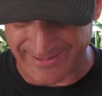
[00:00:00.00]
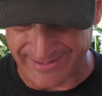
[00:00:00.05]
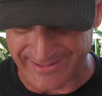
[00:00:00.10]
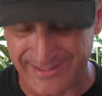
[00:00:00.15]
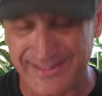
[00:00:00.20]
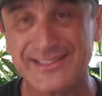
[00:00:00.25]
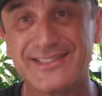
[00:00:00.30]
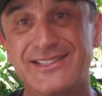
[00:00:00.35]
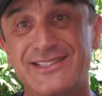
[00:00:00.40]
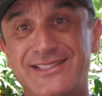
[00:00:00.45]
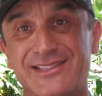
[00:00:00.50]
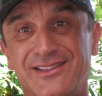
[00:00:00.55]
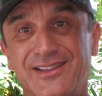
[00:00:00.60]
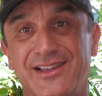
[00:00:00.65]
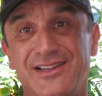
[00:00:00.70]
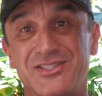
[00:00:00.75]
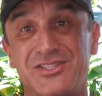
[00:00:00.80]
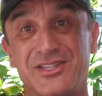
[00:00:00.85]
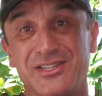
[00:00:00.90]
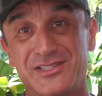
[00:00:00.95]
This is
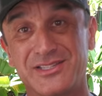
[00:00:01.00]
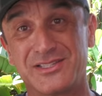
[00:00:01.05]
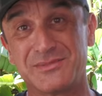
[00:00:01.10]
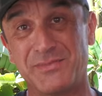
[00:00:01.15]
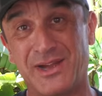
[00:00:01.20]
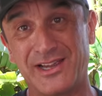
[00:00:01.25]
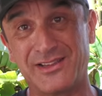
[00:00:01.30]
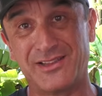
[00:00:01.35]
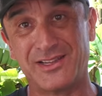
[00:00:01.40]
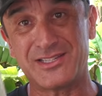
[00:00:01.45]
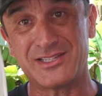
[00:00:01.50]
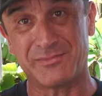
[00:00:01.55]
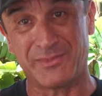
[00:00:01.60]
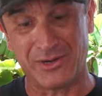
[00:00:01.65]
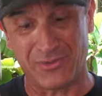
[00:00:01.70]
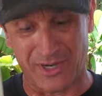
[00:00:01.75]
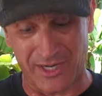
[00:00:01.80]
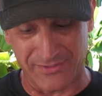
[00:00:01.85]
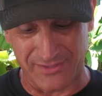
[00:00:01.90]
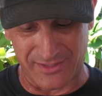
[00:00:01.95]
lunch. This is my lunch,
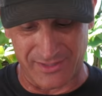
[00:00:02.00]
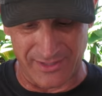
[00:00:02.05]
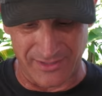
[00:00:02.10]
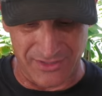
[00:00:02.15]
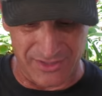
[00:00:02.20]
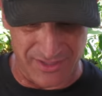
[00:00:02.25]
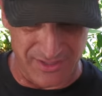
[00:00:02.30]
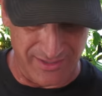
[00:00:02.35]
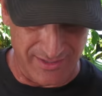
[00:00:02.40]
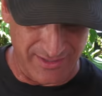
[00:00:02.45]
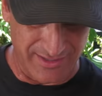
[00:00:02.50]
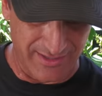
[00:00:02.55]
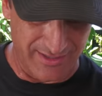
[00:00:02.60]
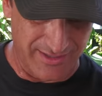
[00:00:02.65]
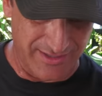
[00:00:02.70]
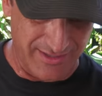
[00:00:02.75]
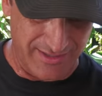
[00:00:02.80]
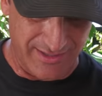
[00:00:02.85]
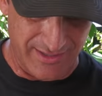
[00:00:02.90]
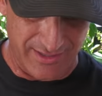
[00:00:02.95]
my wife's lunch.
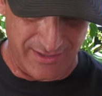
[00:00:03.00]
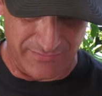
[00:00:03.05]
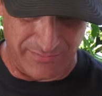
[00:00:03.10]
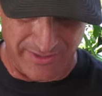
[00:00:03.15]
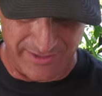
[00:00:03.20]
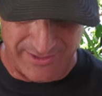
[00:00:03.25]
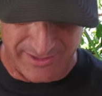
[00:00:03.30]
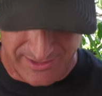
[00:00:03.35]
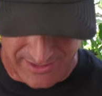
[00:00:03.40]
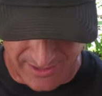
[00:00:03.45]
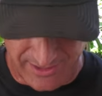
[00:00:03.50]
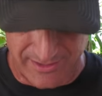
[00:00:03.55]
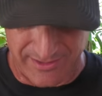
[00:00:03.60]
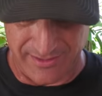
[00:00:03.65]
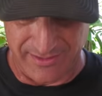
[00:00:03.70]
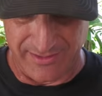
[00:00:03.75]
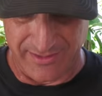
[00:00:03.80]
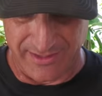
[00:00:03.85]
And if my son